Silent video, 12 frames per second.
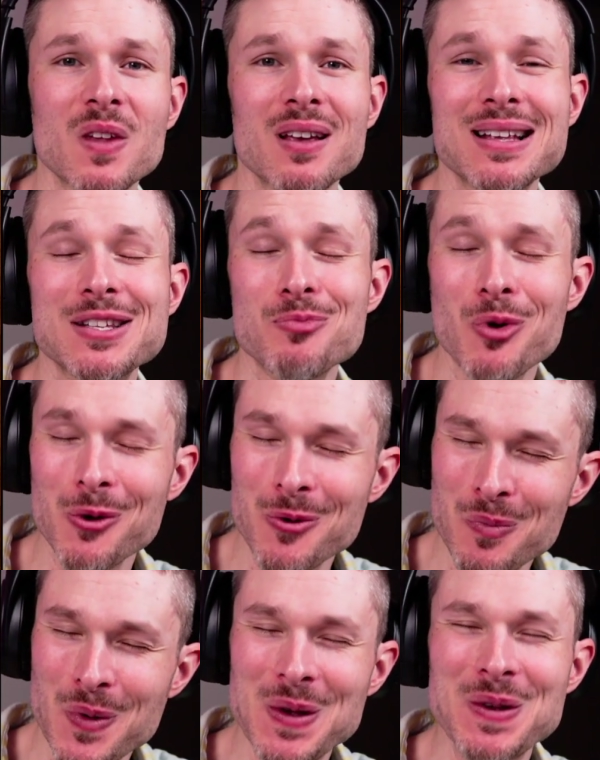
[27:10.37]
That's part of
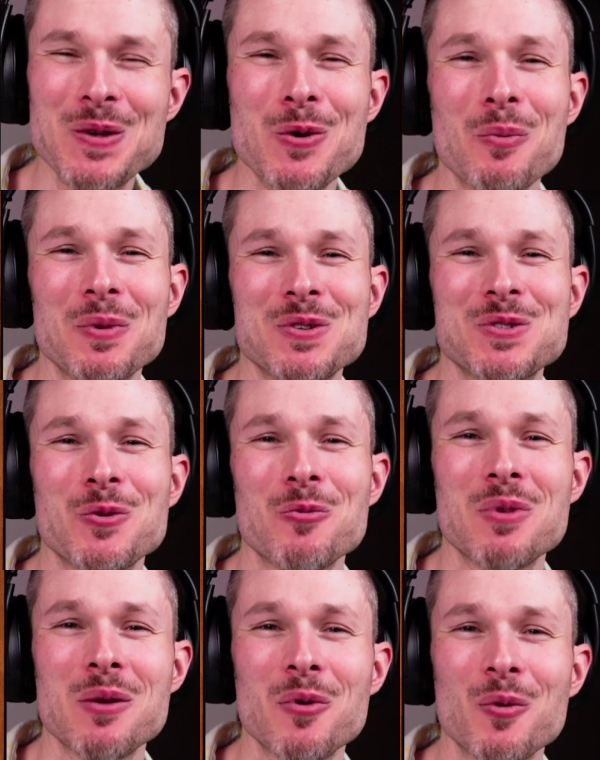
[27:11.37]
being human, is showing
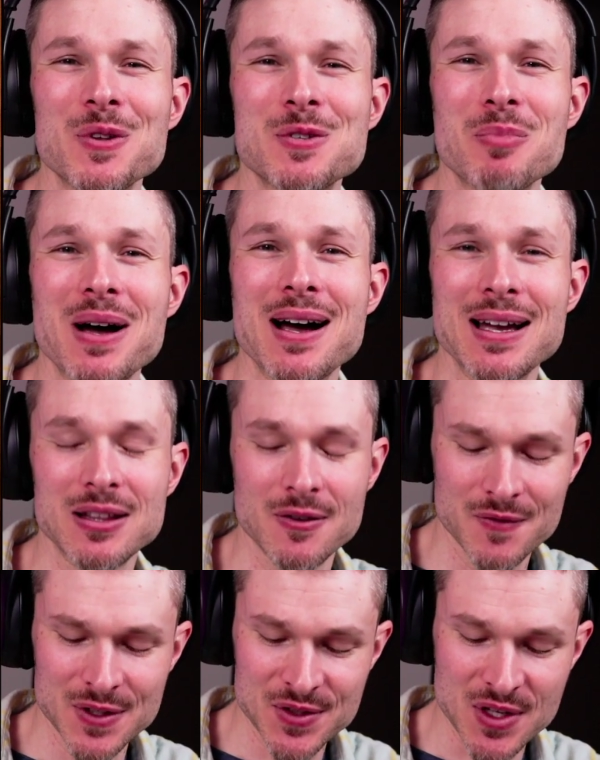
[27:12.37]
people what's behind the
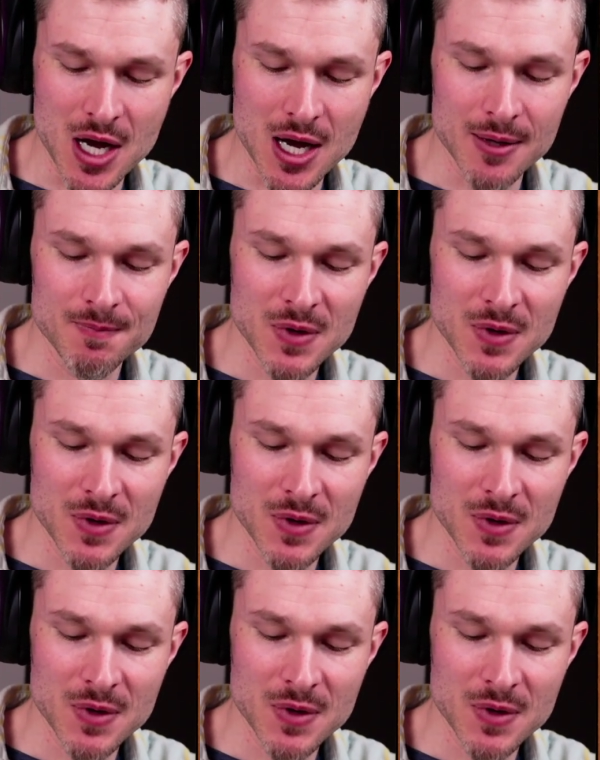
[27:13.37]
facade.